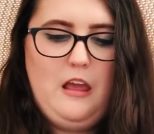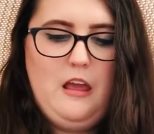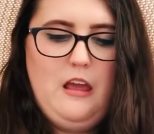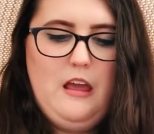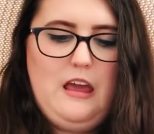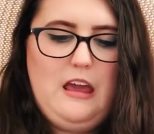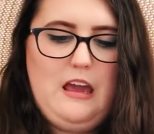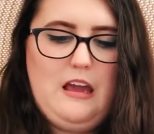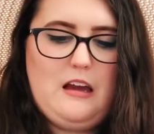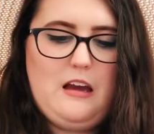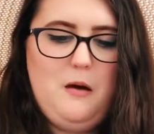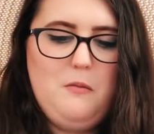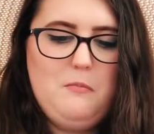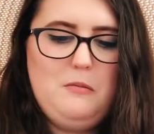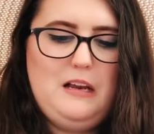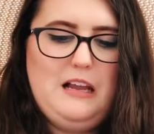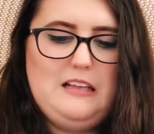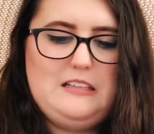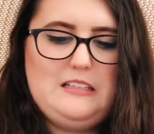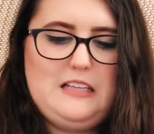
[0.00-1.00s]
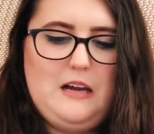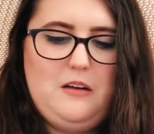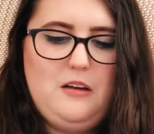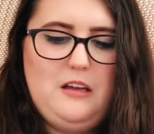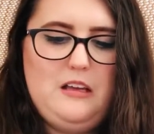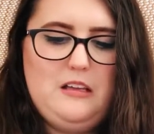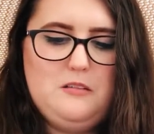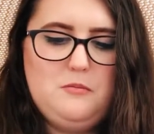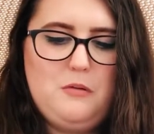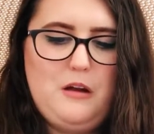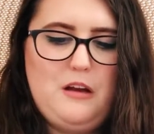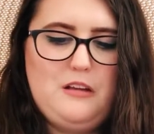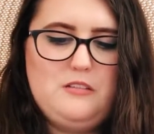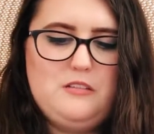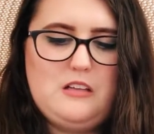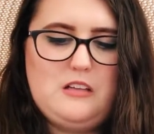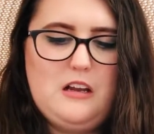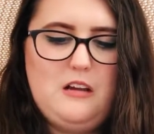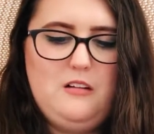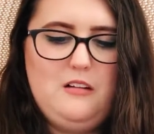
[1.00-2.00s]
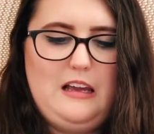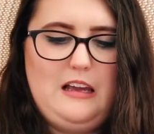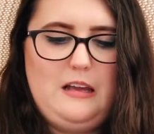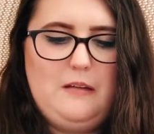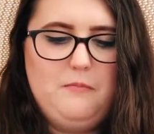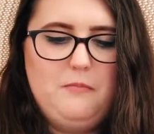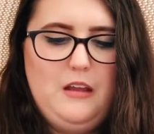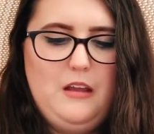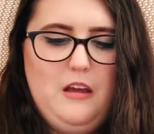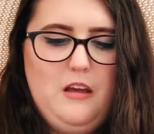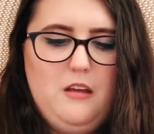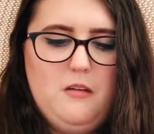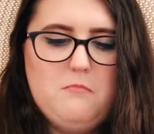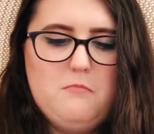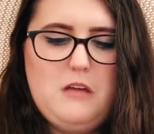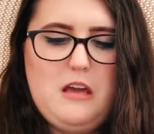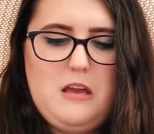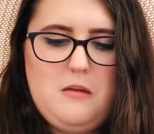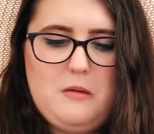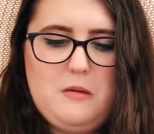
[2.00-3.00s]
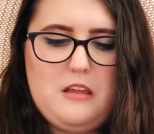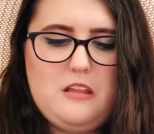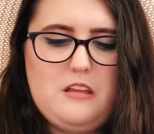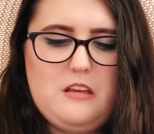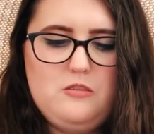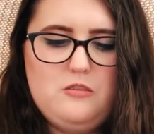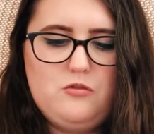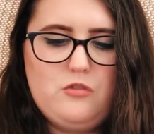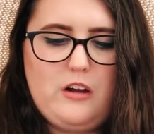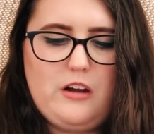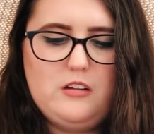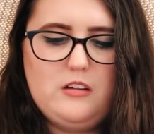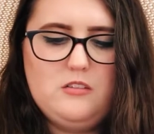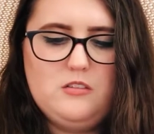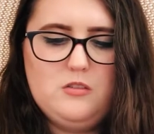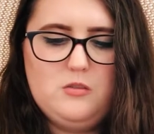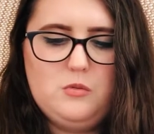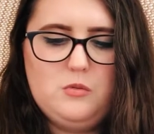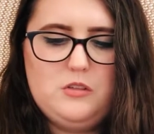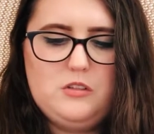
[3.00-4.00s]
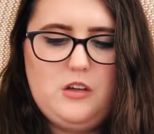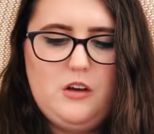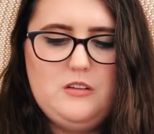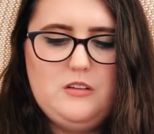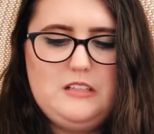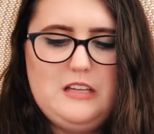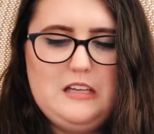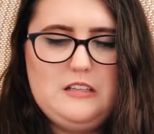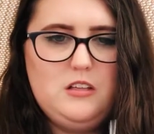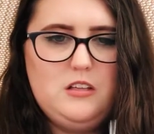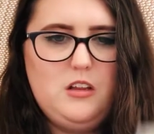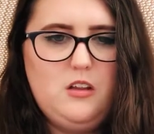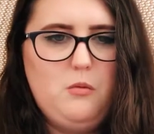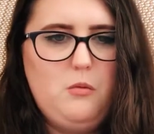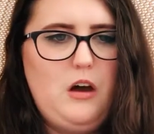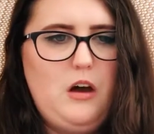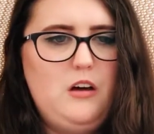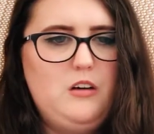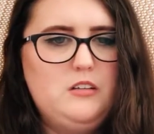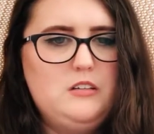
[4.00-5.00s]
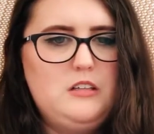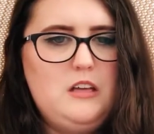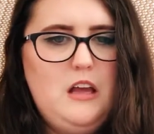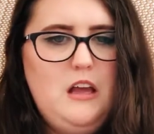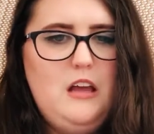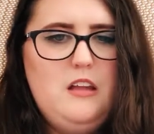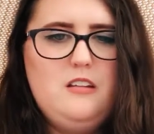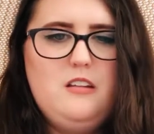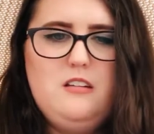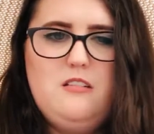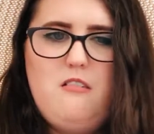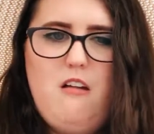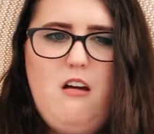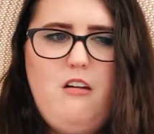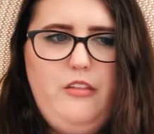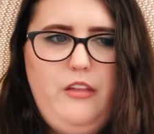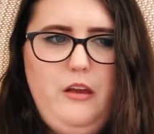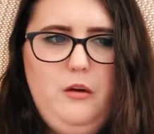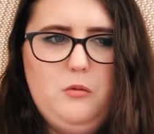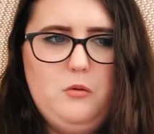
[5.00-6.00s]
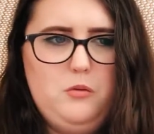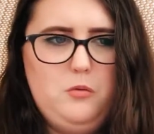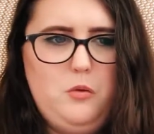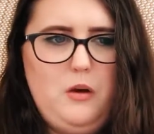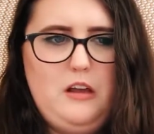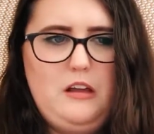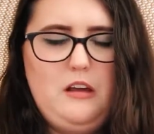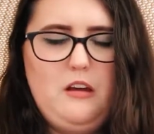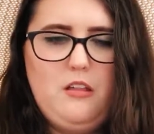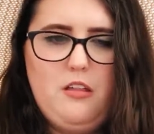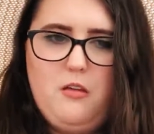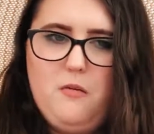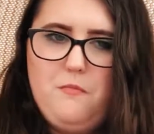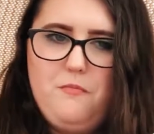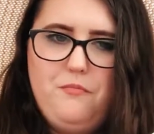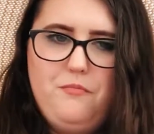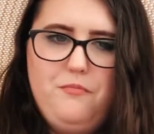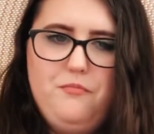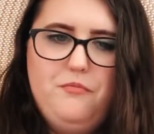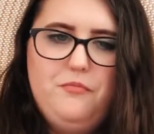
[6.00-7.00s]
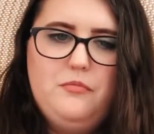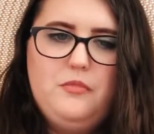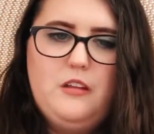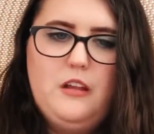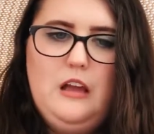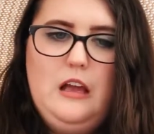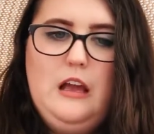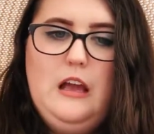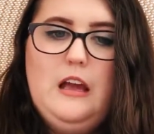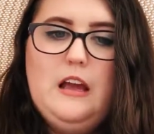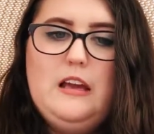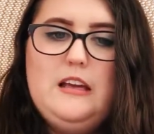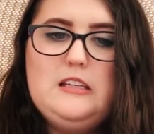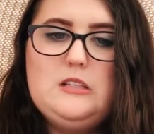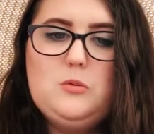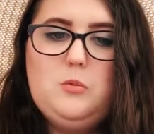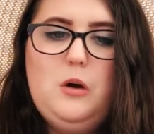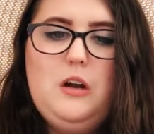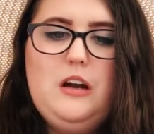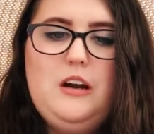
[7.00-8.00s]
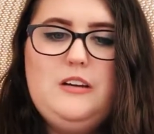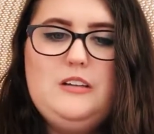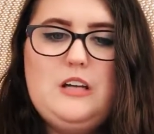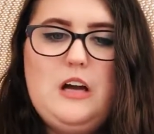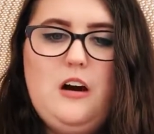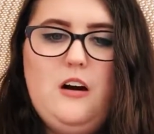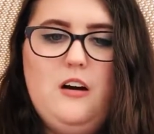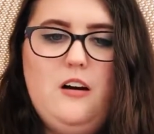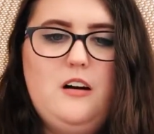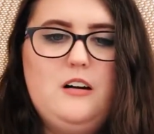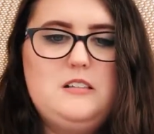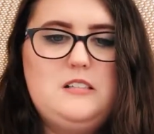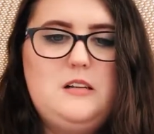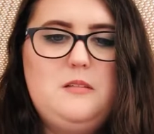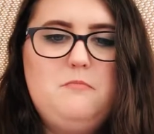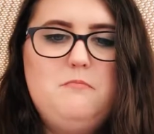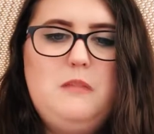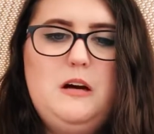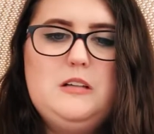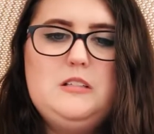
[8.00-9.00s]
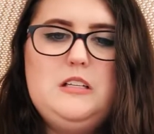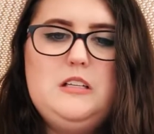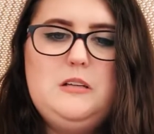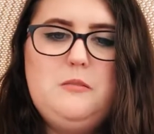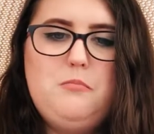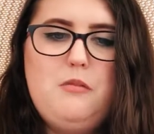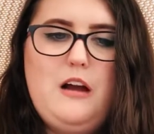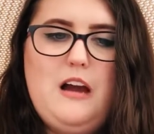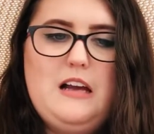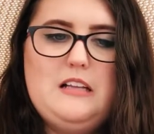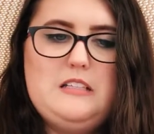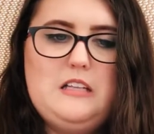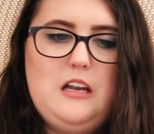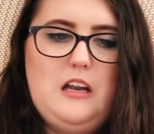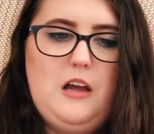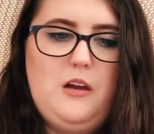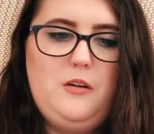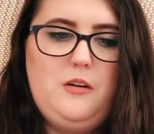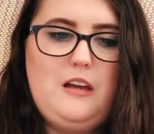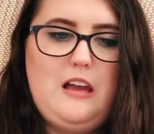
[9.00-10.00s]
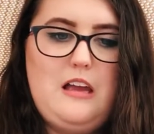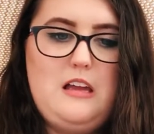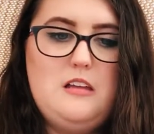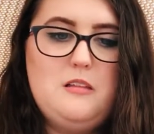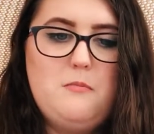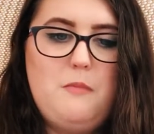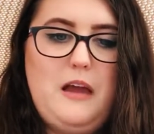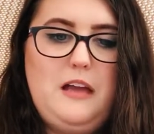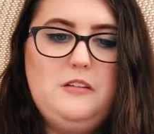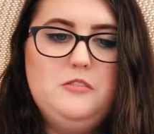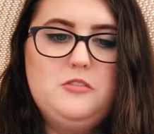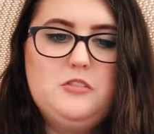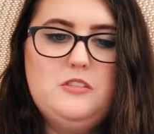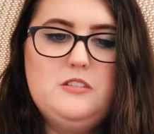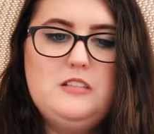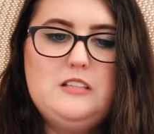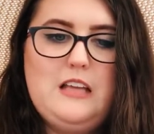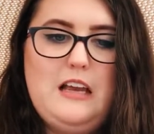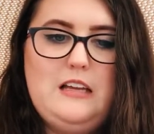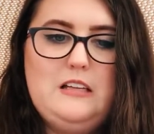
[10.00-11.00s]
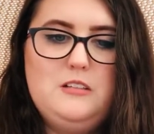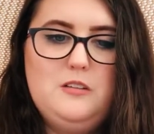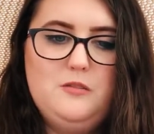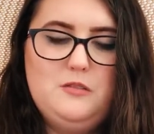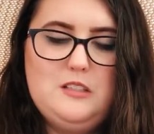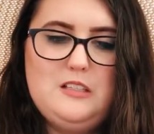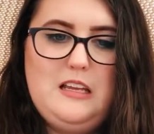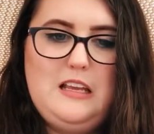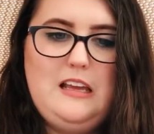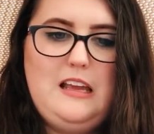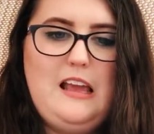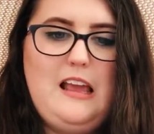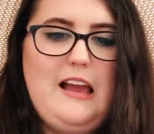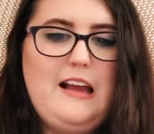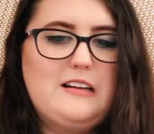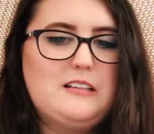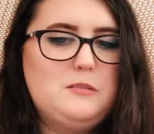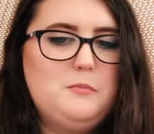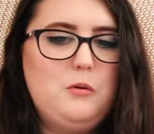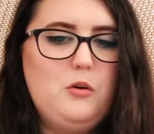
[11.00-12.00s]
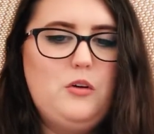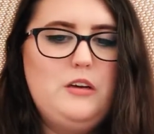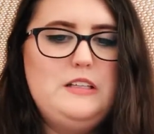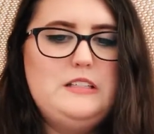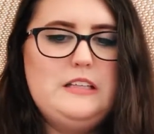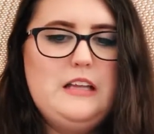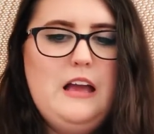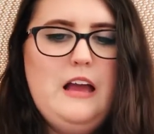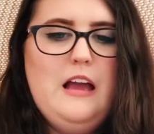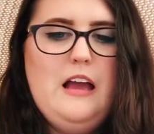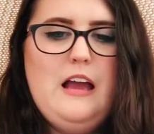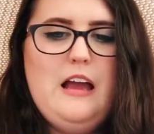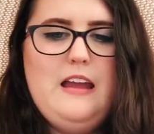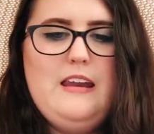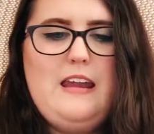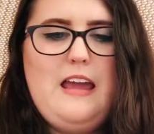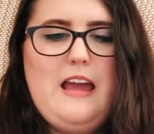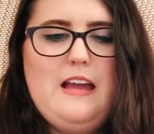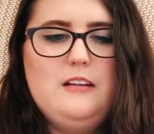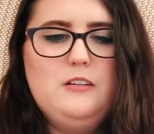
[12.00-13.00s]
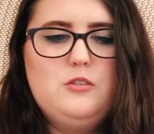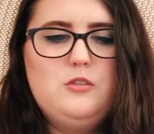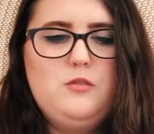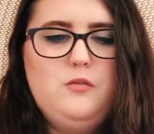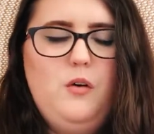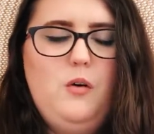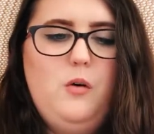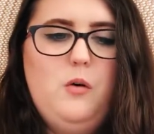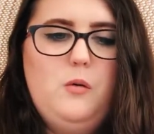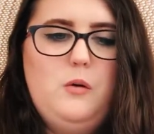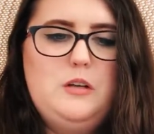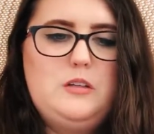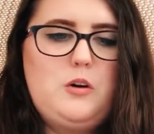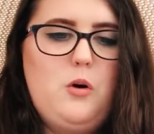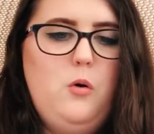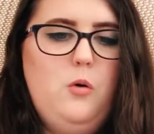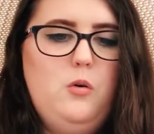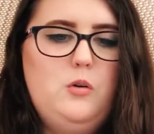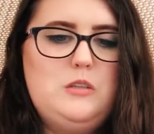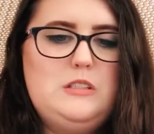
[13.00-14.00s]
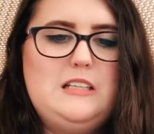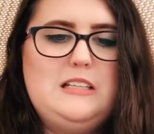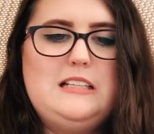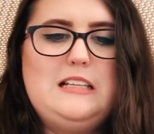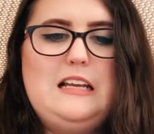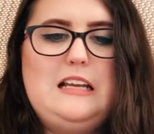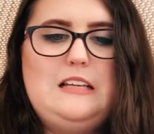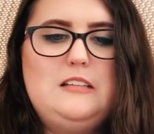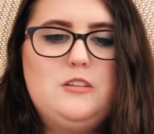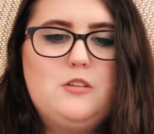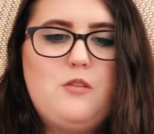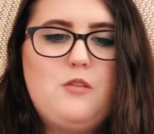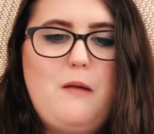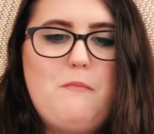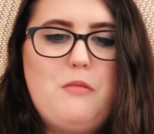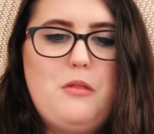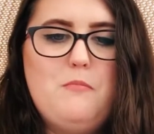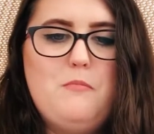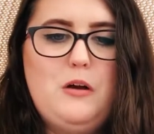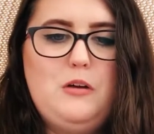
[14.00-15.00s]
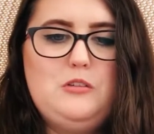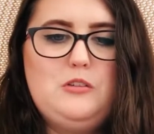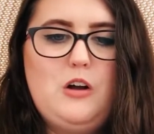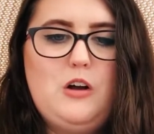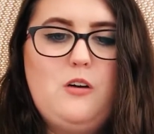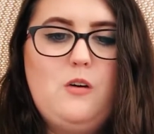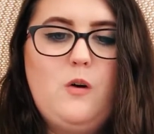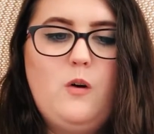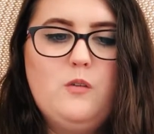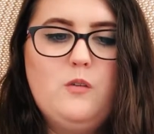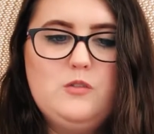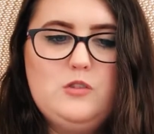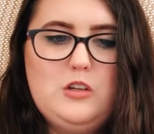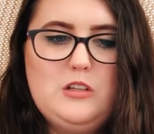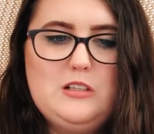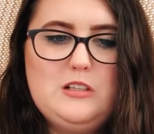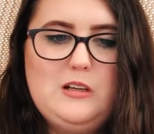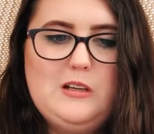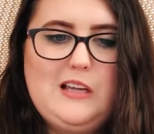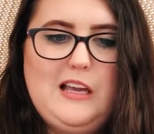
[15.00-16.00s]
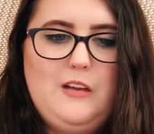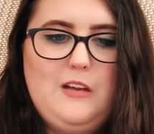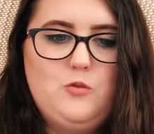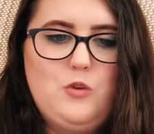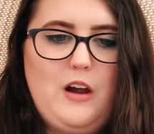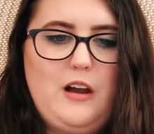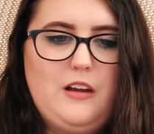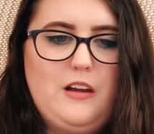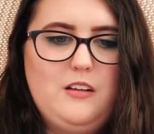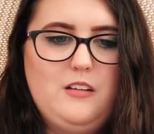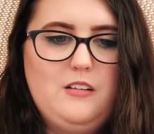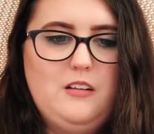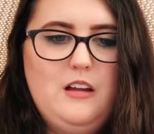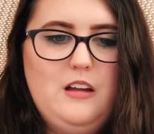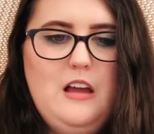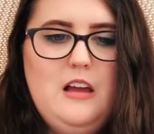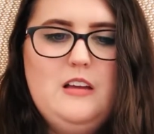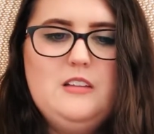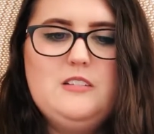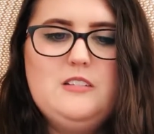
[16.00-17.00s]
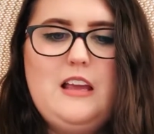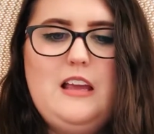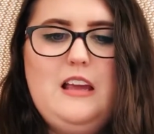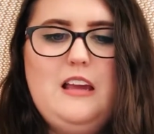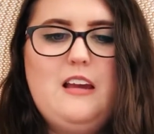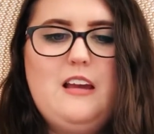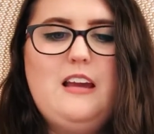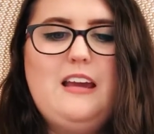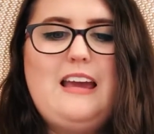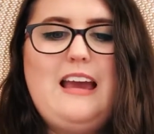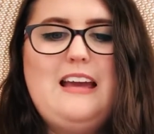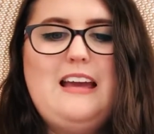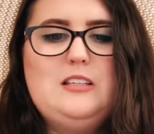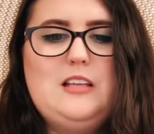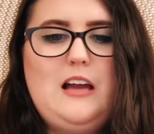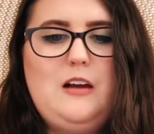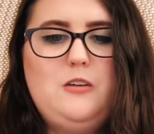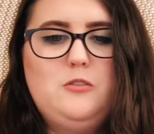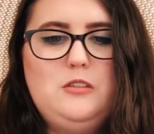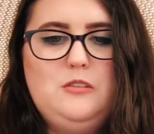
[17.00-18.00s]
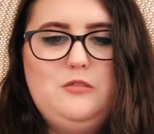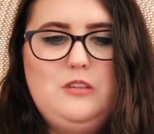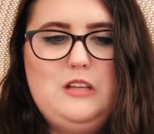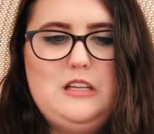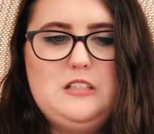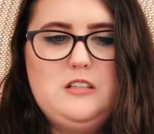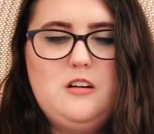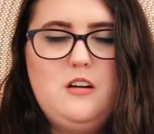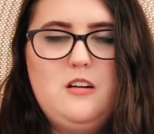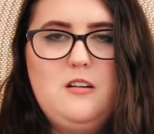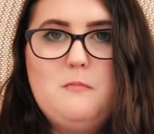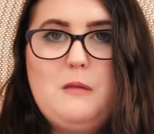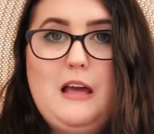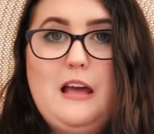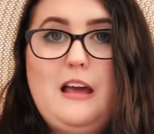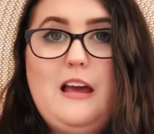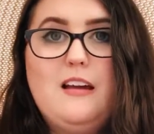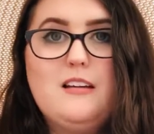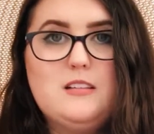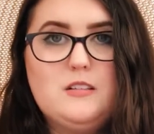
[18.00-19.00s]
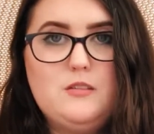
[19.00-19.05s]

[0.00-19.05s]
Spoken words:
Hiccup let out his breath slowly. Maybe these dragons were so dead to the world that nothing would wake them. He swallowed hard, muttered a prayer to Loki, the patron saint of sneaky exploits, and edged forward cautiously to grab the most unconscious-looking dragon so he could get out of this nightmare as